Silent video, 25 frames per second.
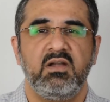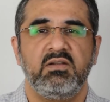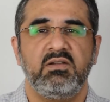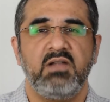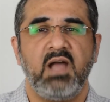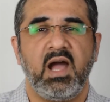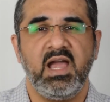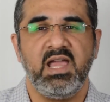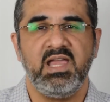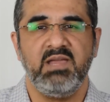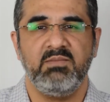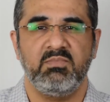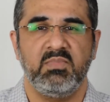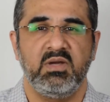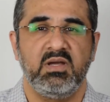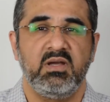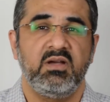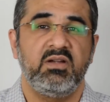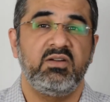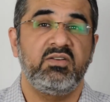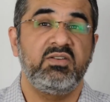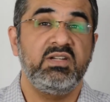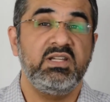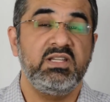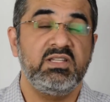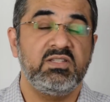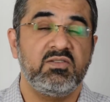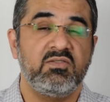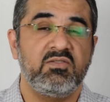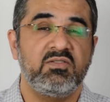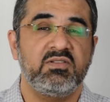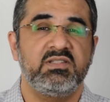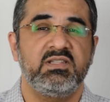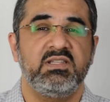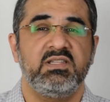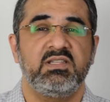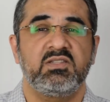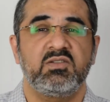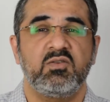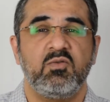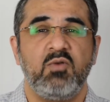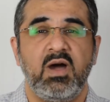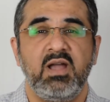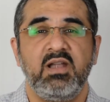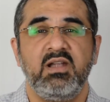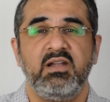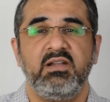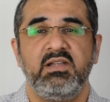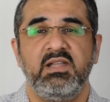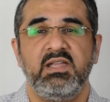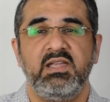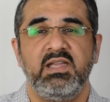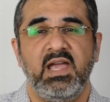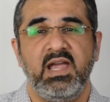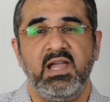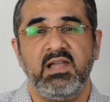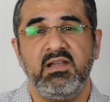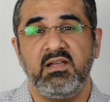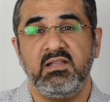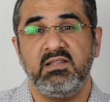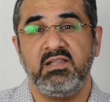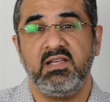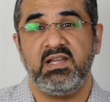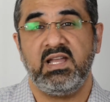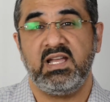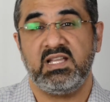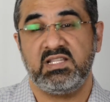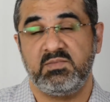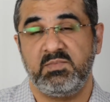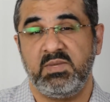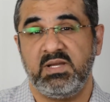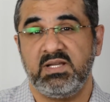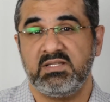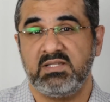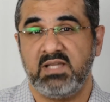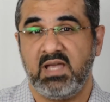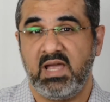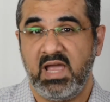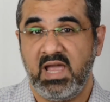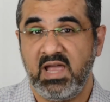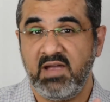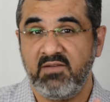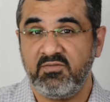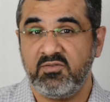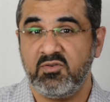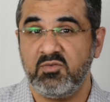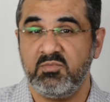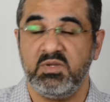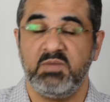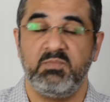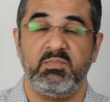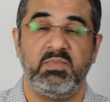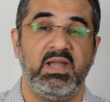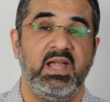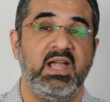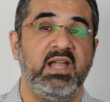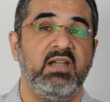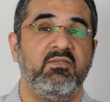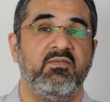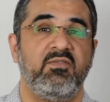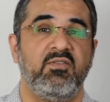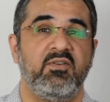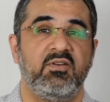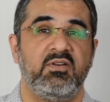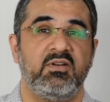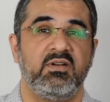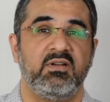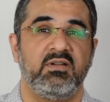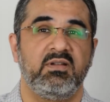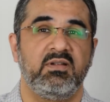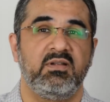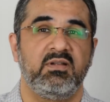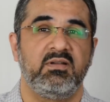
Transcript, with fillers: time, resources, quality, and other aspects have to be planned for.